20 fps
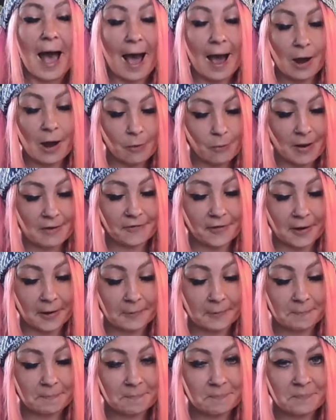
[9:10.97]
However,
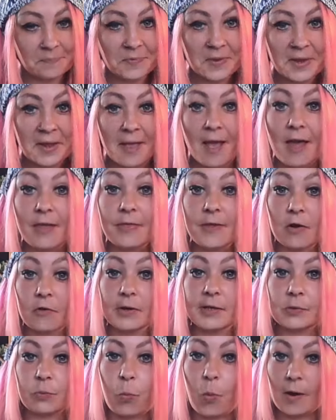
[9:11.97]
there
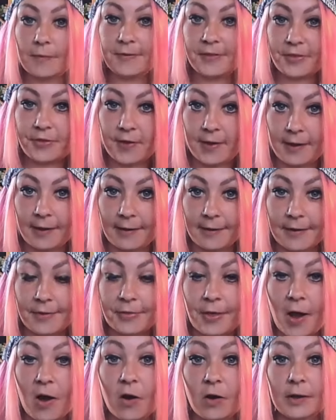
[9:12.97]
is one thing
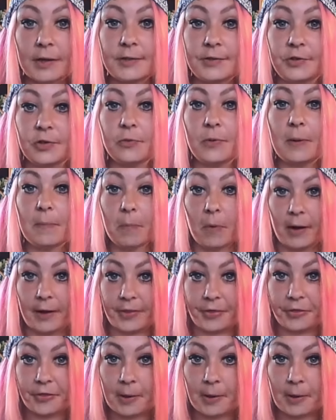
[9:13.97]
that I do in my